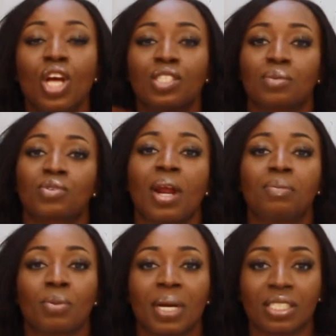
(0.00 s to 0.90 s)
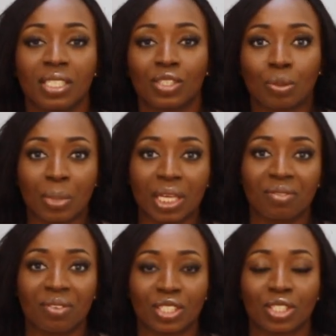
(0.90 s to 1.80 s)
Subscribe to my channel to be the
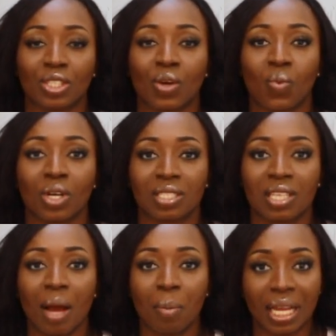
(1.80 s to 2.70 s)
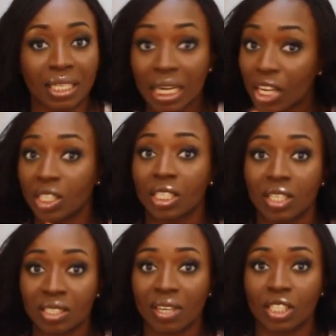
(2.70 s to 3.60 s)
first to know what's up and click the
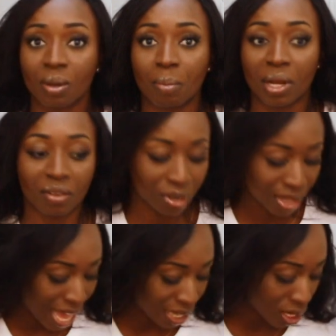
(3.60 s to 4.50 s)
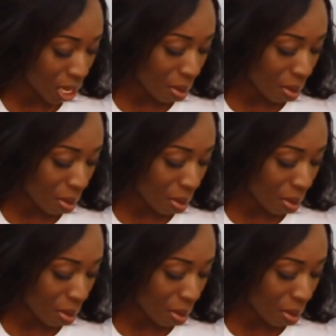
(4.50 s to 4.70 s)
notification bell for that.